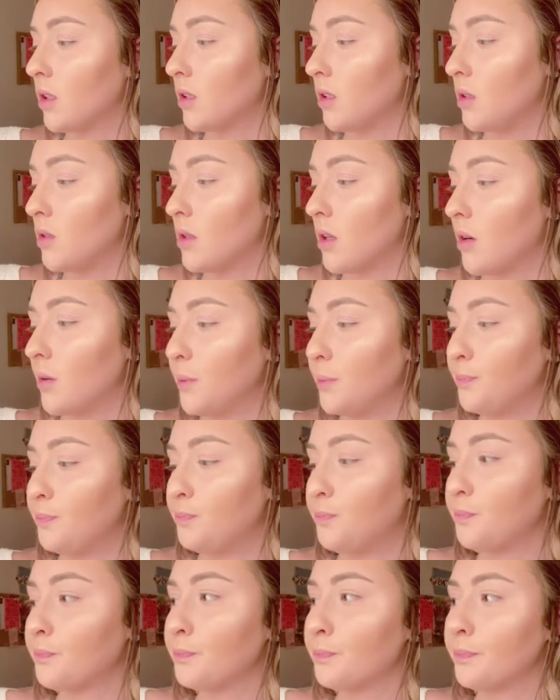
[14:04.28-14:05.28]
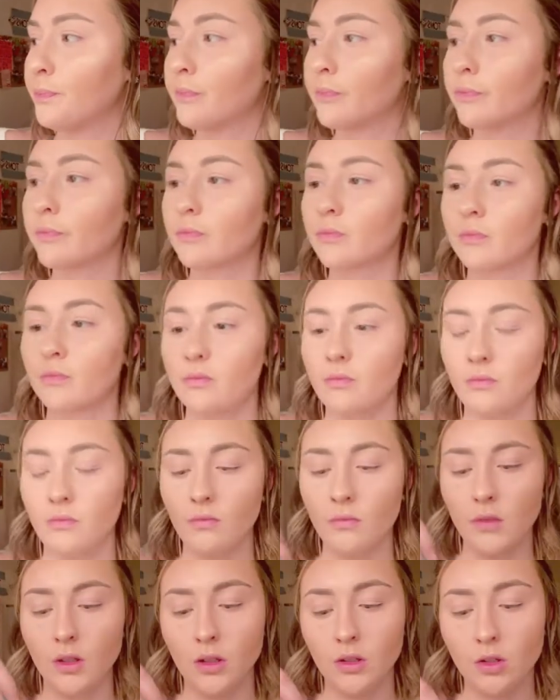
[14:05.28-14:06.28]
Use that one.
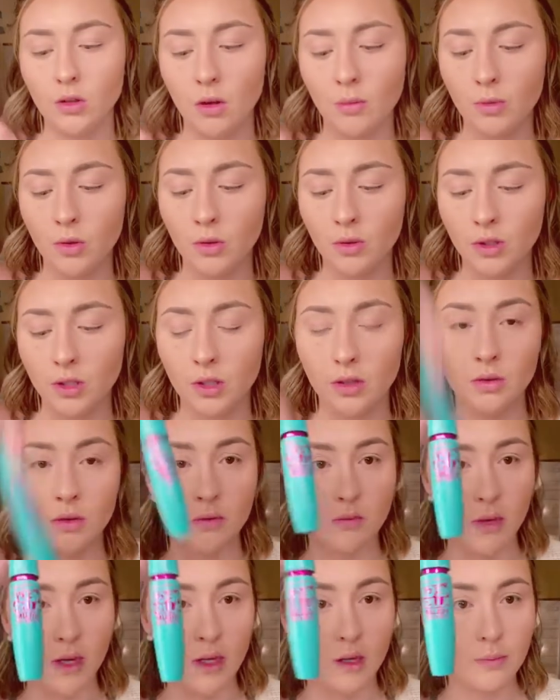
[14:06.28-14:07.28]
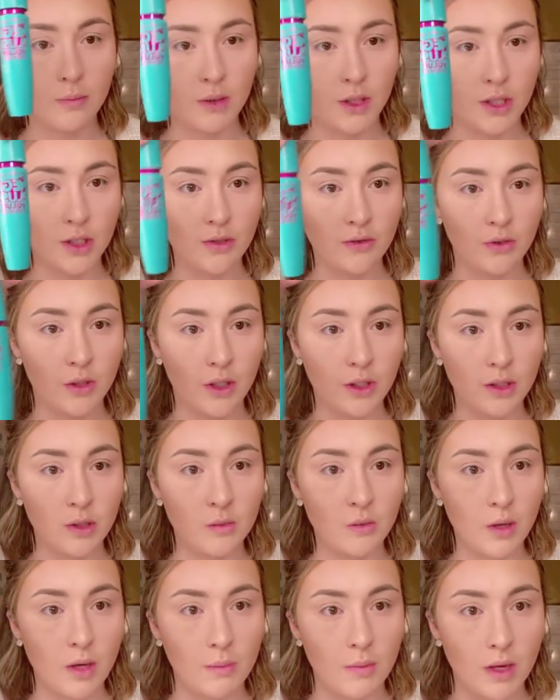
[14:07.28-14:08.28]
So I'm going to use Makeup Plush Volume
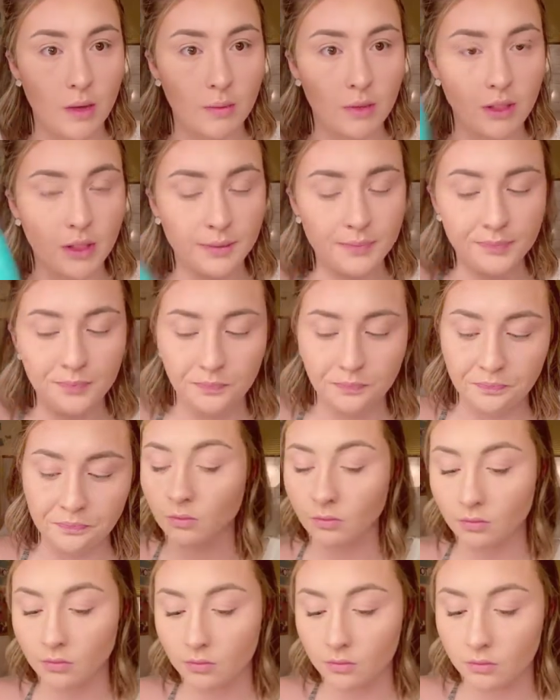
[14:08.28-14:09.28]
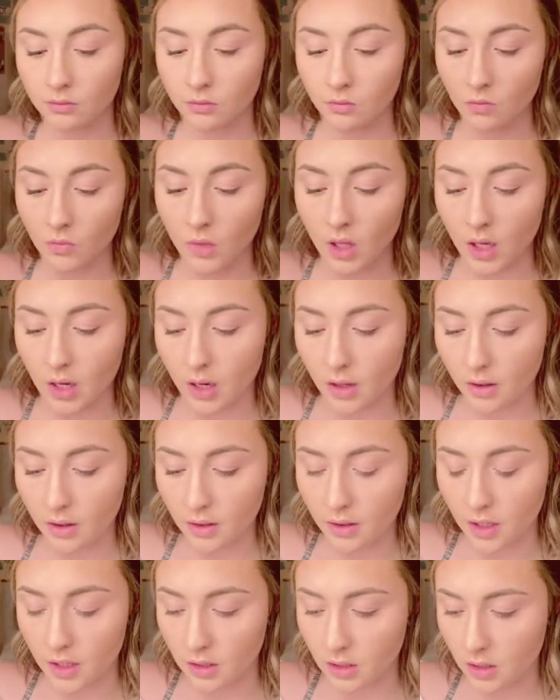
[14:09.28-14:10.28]
by Maybelline. Okay, now that
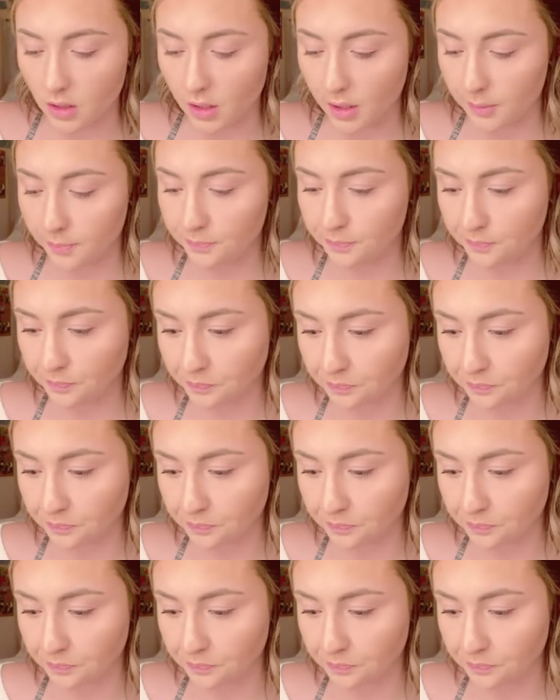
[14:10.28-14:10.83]
that's done,